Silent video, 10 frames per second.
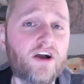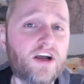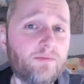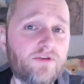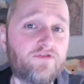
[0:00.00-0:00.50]

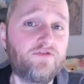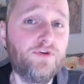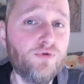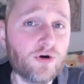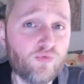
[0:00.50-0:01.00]
couple of
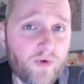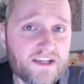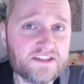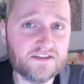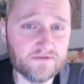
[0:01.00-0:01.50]
fewer
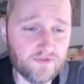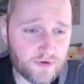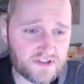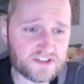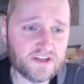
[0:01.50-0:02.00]
wasted
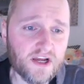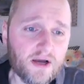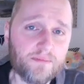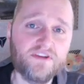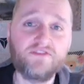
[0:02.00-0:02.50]
votes,
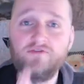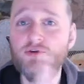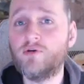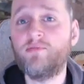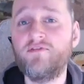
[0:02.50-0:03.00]
because if
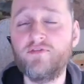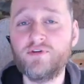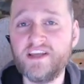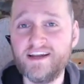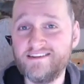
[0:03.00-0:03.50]
your
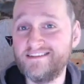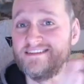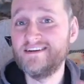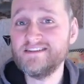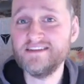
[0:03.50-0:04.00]
preferred candidate
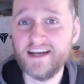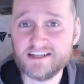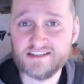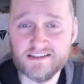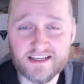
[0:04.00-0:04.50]
doesn't
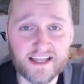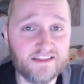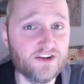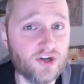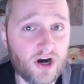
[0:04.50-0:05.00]
actually get
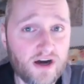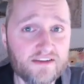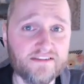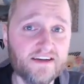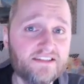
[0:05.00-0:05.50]
the
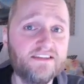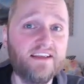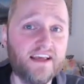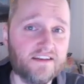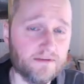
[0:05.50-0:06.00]
nod, doesn't
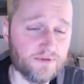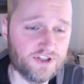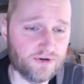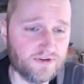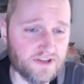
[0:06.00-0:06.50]
get the
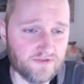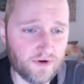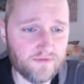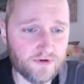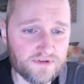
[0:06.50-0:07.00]
majority of
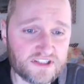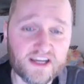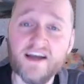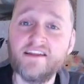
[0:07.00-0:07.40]
all votes,